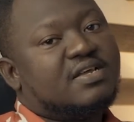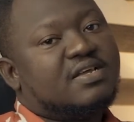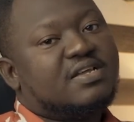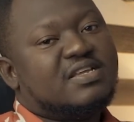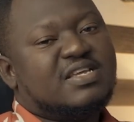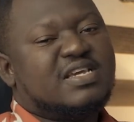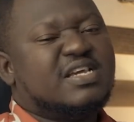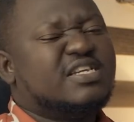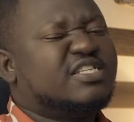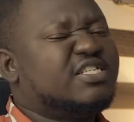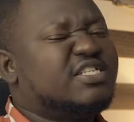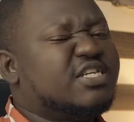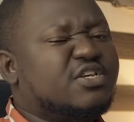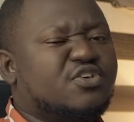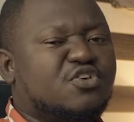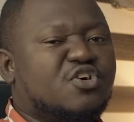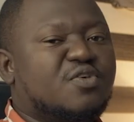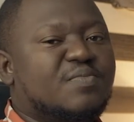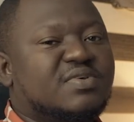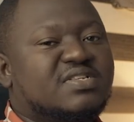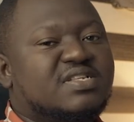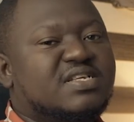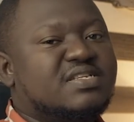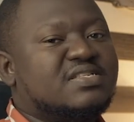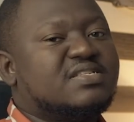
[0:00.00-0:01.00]
yeah, share your
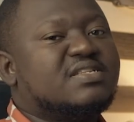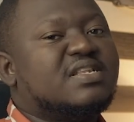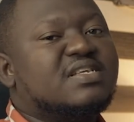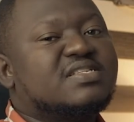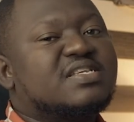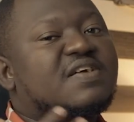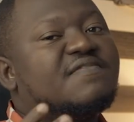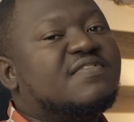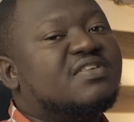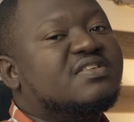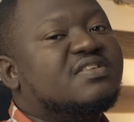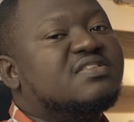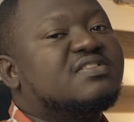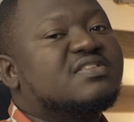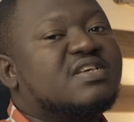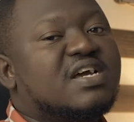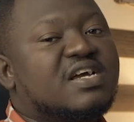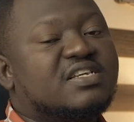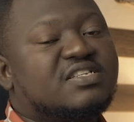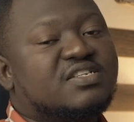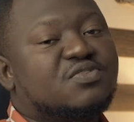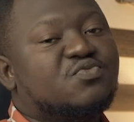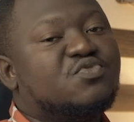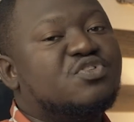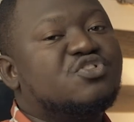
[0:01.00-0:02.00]
comments. Let's have a
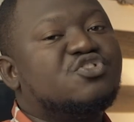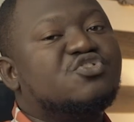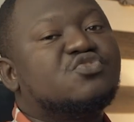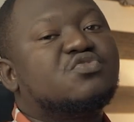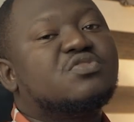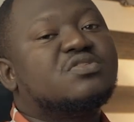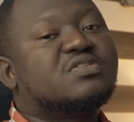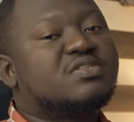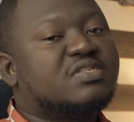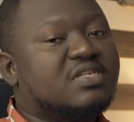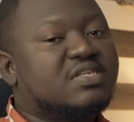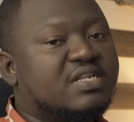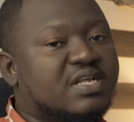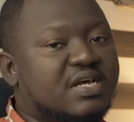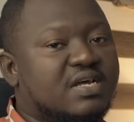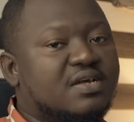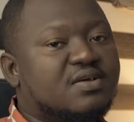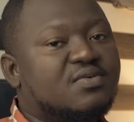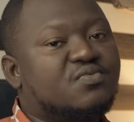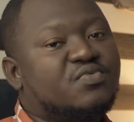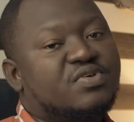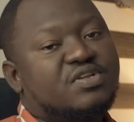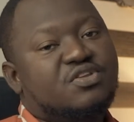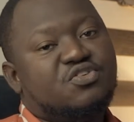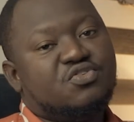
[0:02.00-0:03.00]
discussion. What do you consider
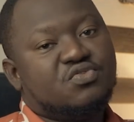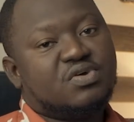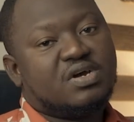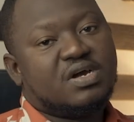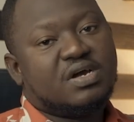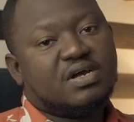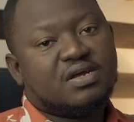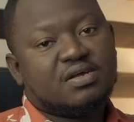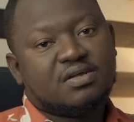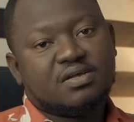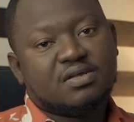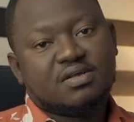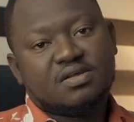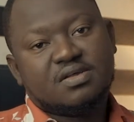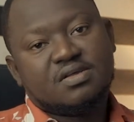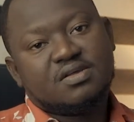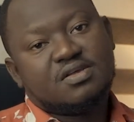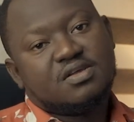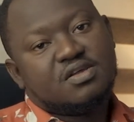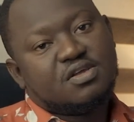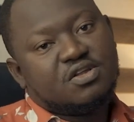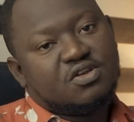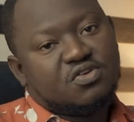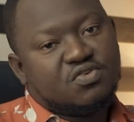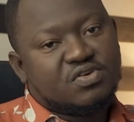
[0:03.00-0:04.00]
when you are
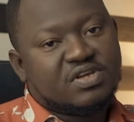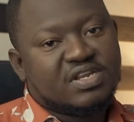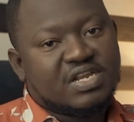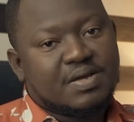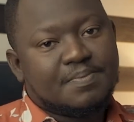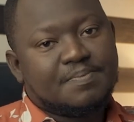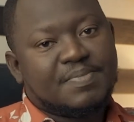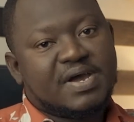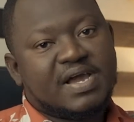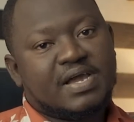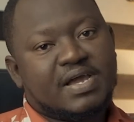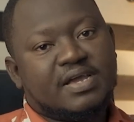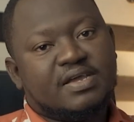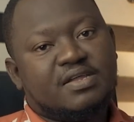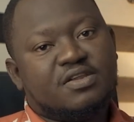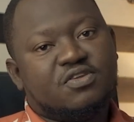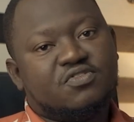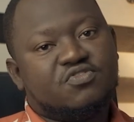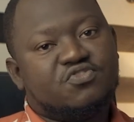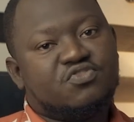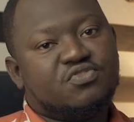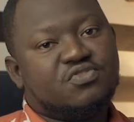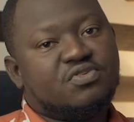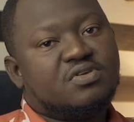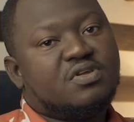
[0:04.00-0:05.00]
looking at buying a
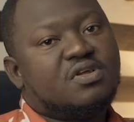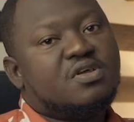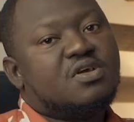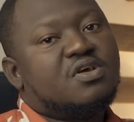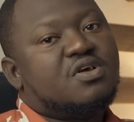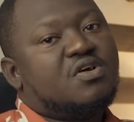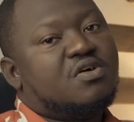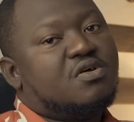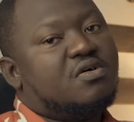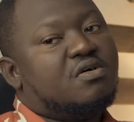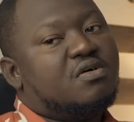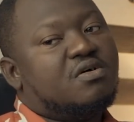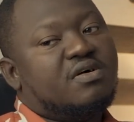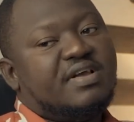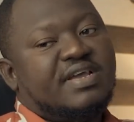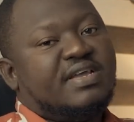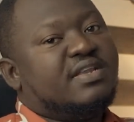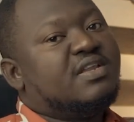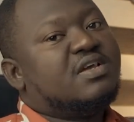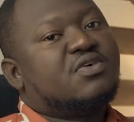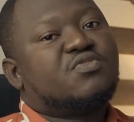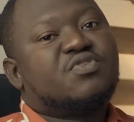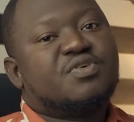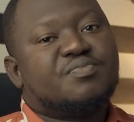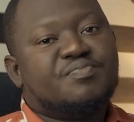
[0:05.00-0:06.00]
drone or
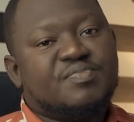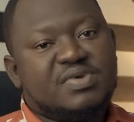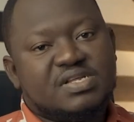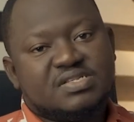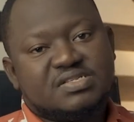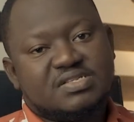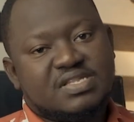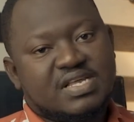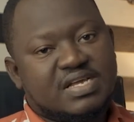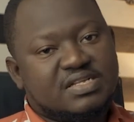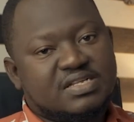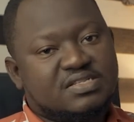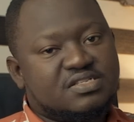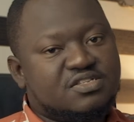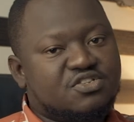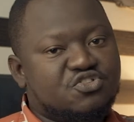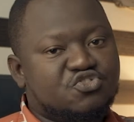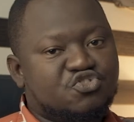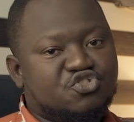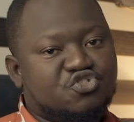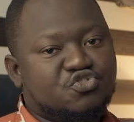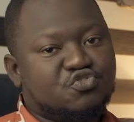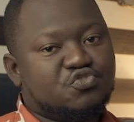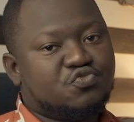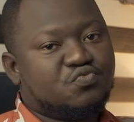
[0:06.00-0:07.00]
any equipment that you
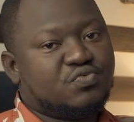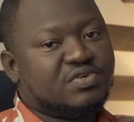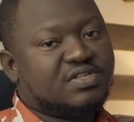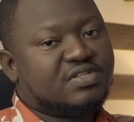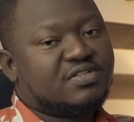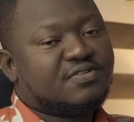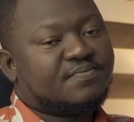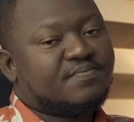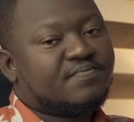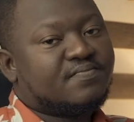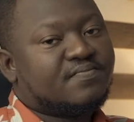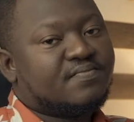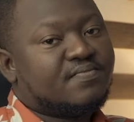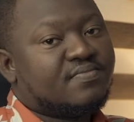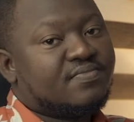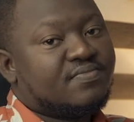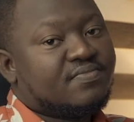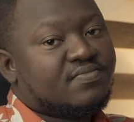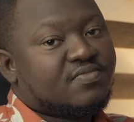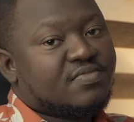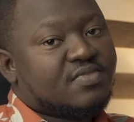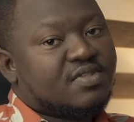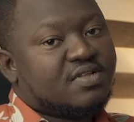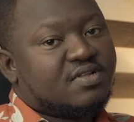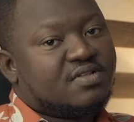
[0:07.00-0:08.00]
shoot with?
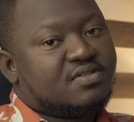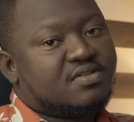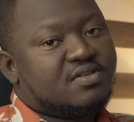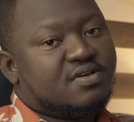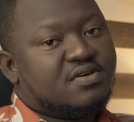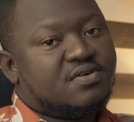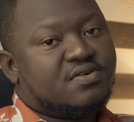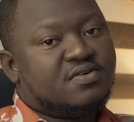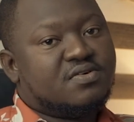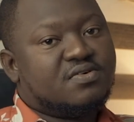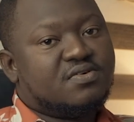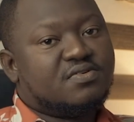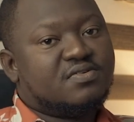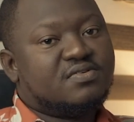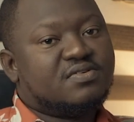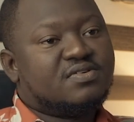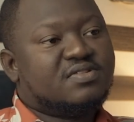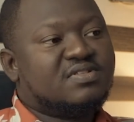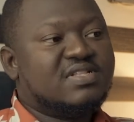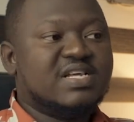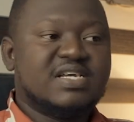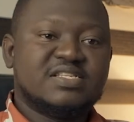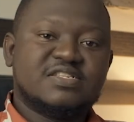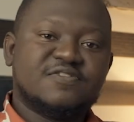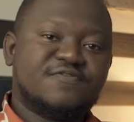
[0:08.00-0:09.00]
So
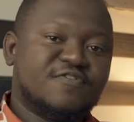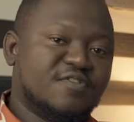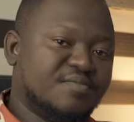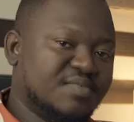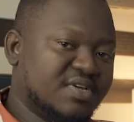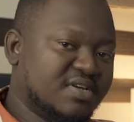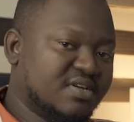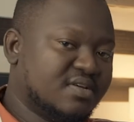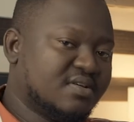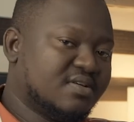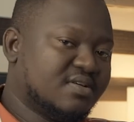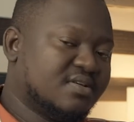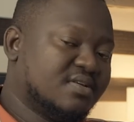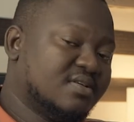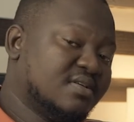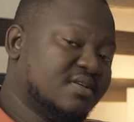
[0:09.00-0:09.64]
that's it for me.